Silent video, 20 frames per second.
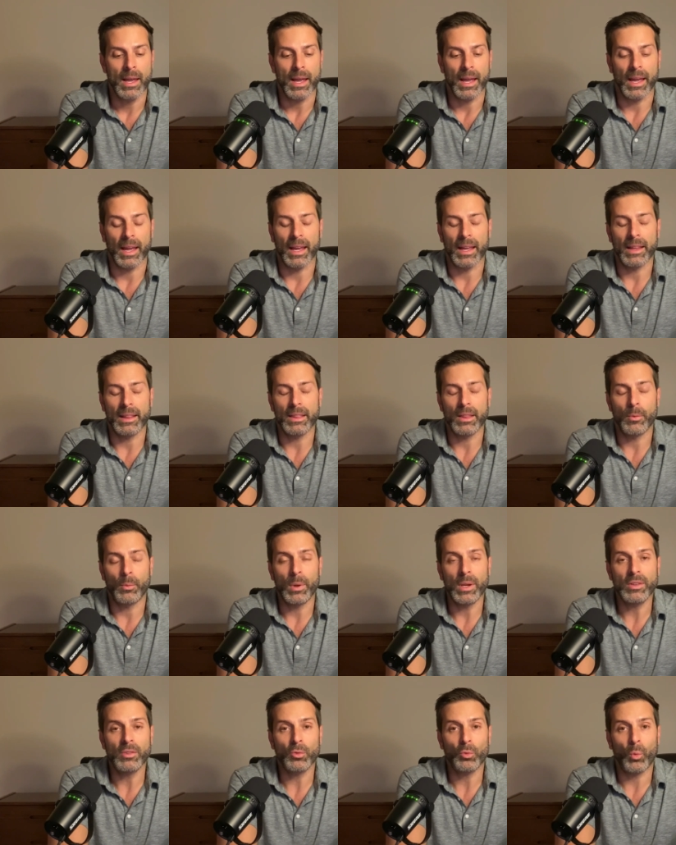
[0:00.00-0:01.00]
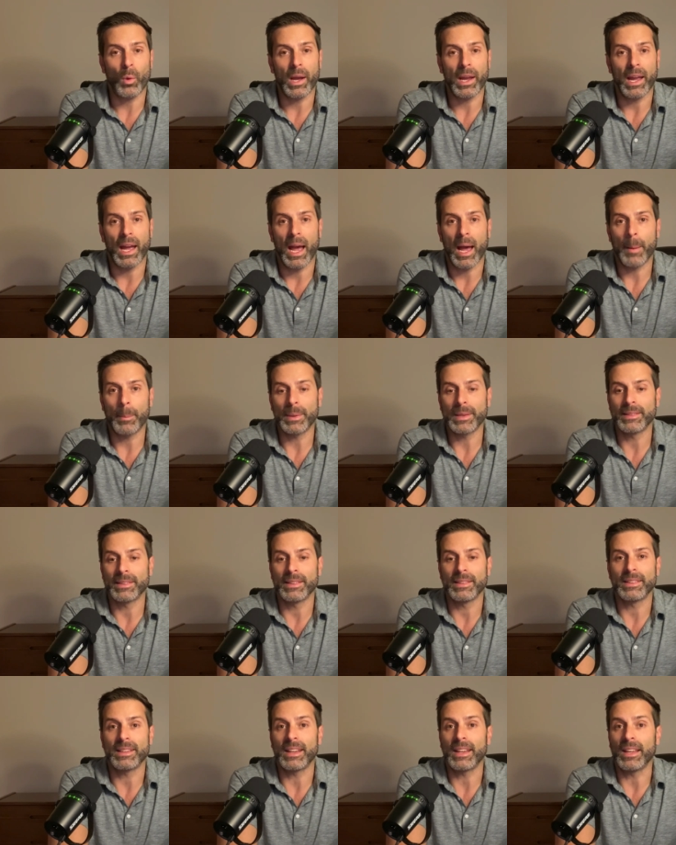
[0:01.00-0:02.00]
And the reasons why it happens
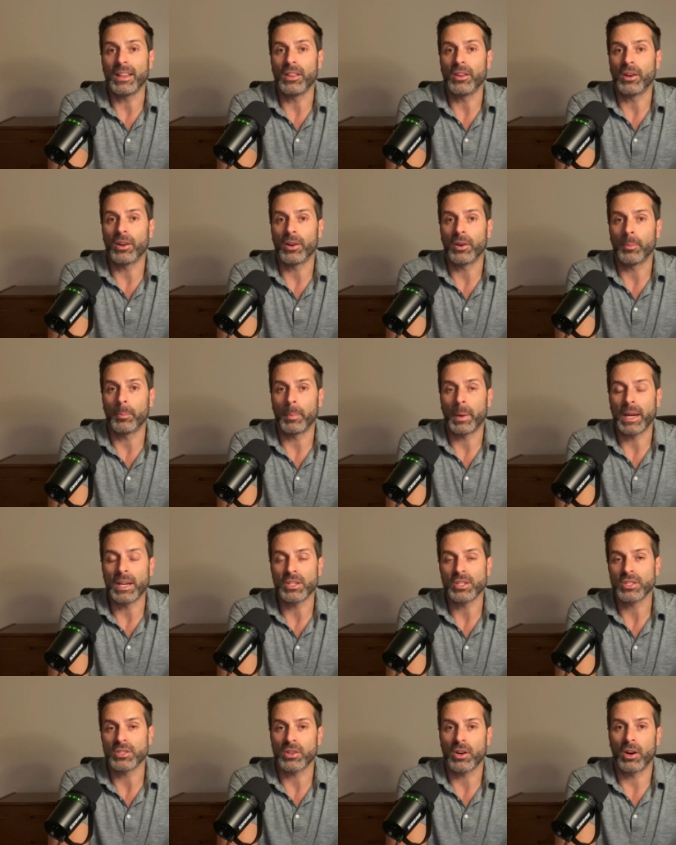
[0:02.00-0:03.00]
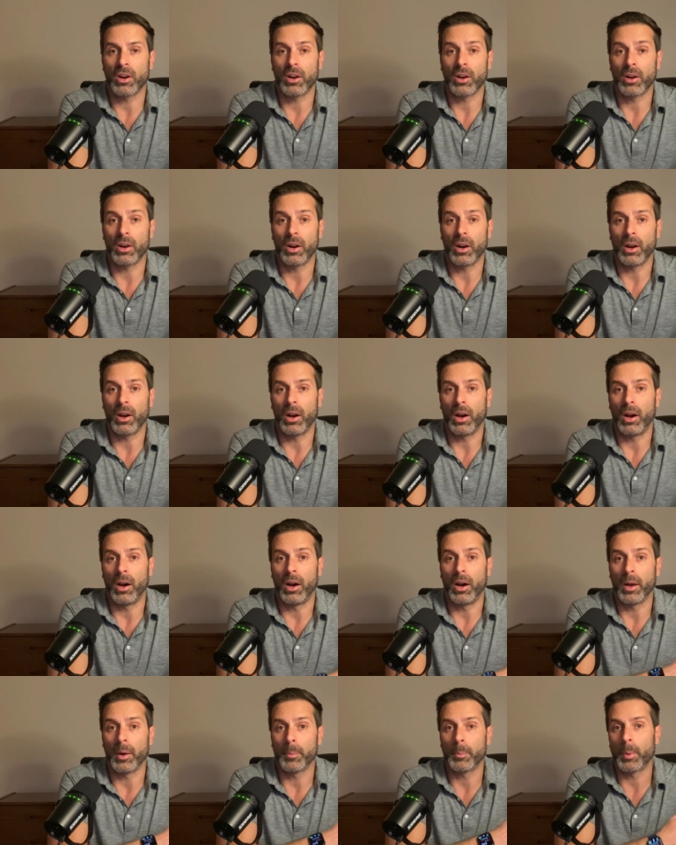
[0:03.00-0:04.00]
is either patients are
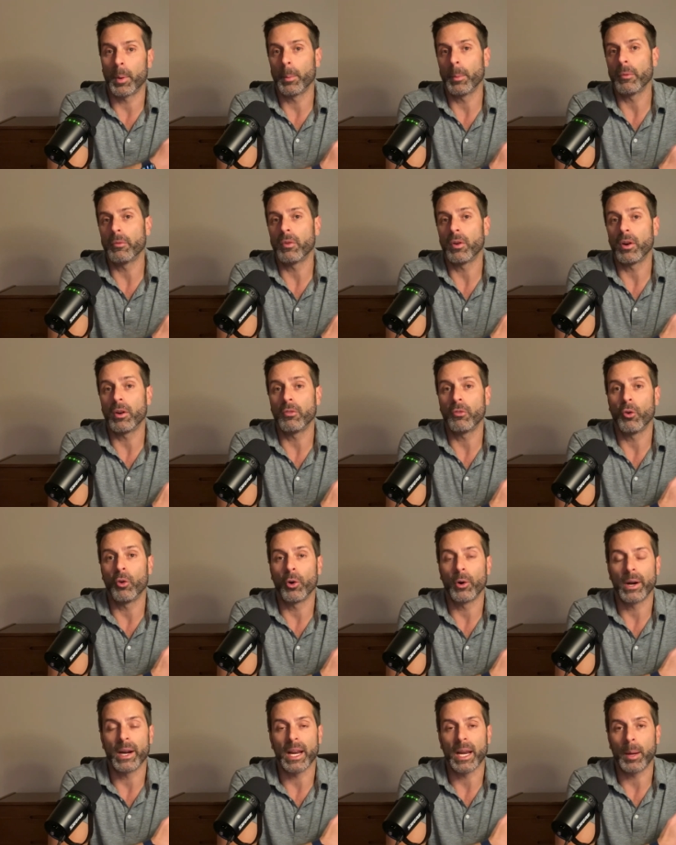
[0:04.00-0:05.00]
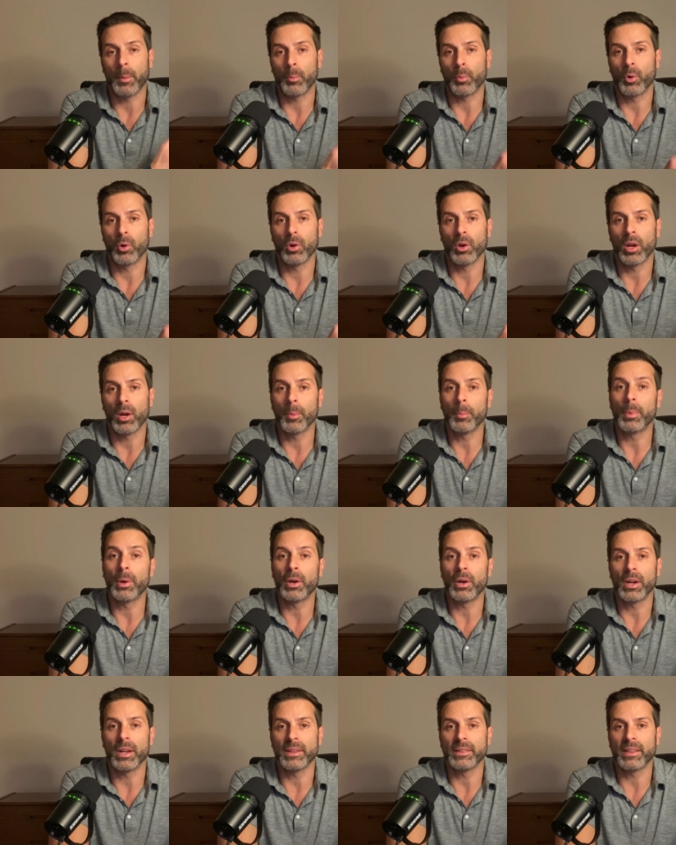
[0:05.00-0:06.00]
on propofol for a prolonged
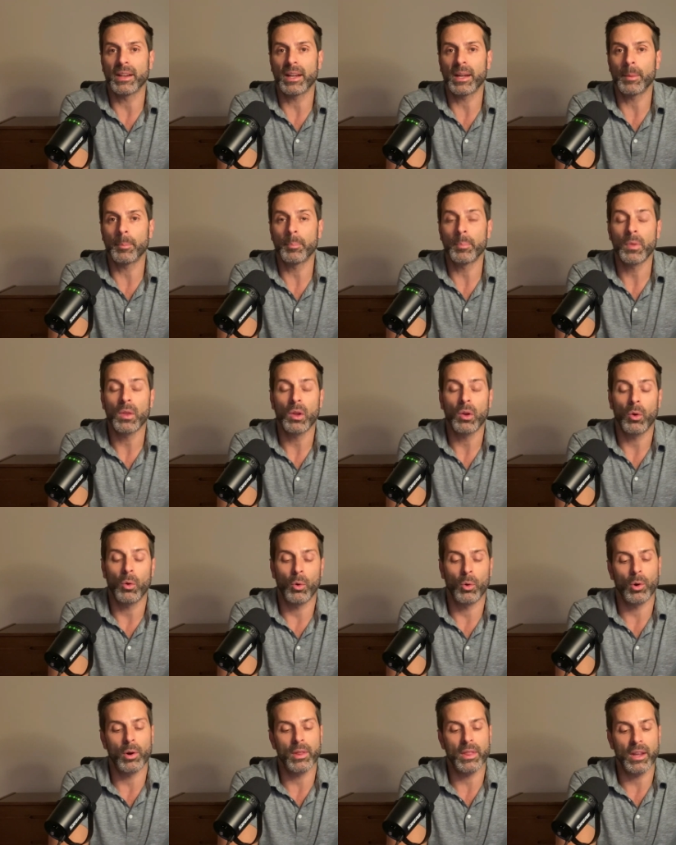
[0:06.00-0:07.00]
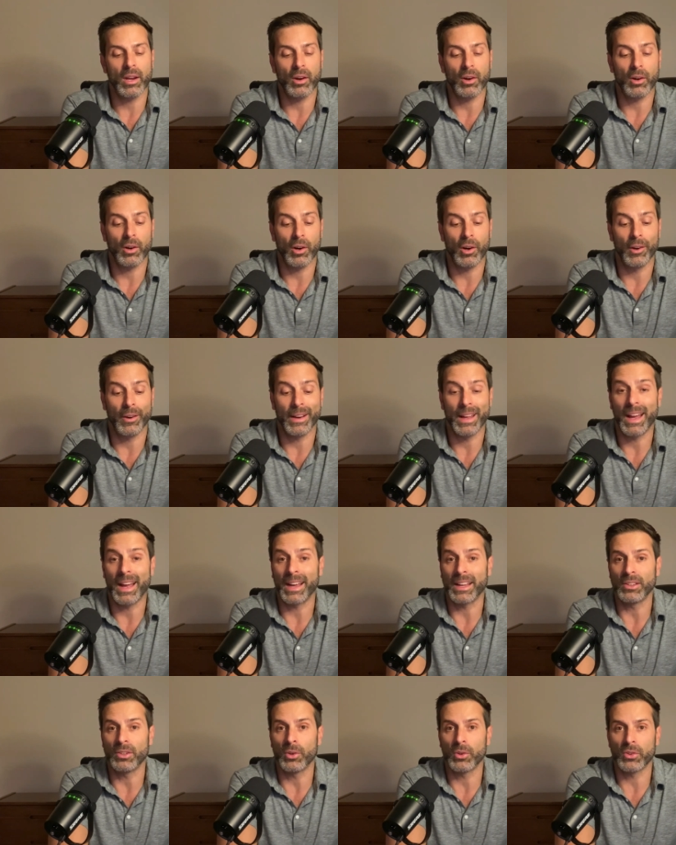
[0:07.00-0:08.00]
period of time or they are on
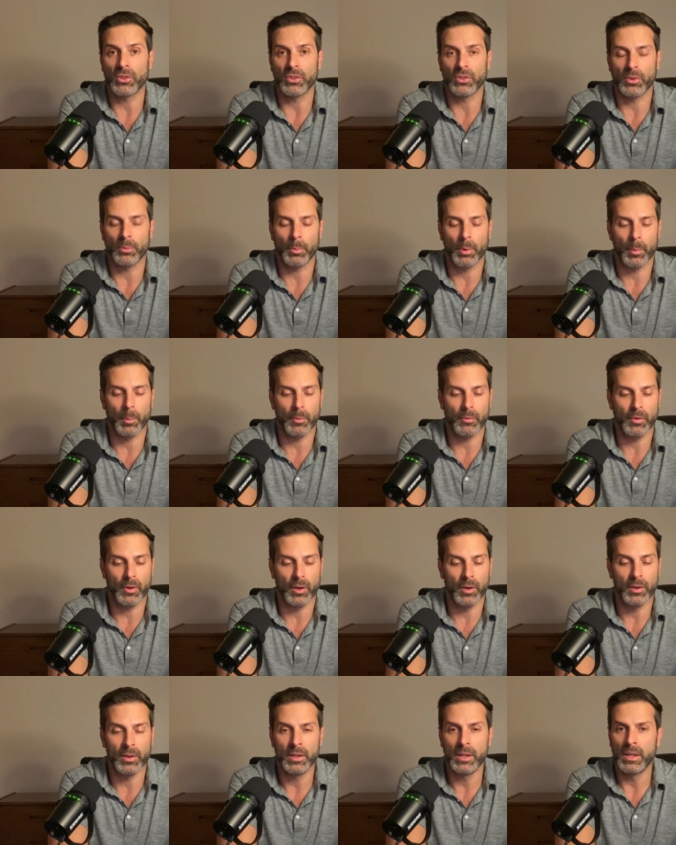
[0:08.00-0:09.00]
high doses of propofol,